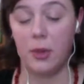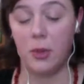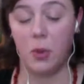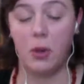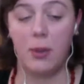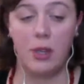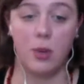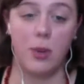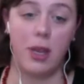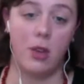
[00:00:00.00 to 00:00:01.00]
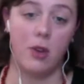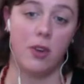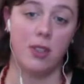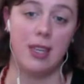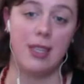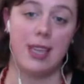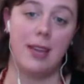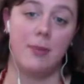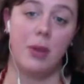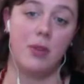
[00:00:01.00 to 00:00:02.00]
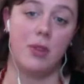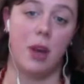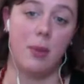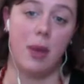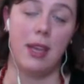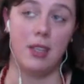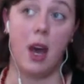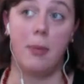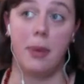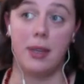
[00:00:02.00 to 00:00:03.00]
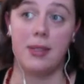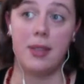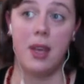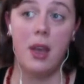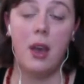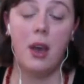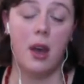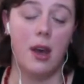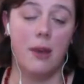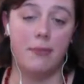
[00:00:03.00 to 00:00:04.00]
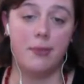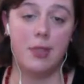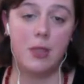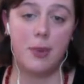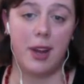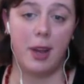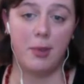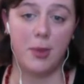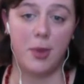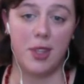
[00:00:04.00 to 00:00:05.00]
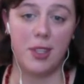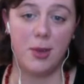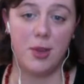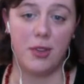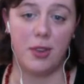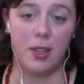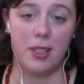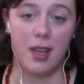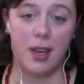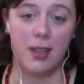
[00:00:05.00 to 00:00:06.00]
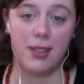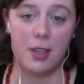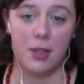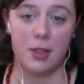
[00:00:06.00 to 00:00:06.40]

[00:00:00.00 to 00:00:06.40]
We wanted to make sure we had universities and both topics spread out between the 2 different sessions.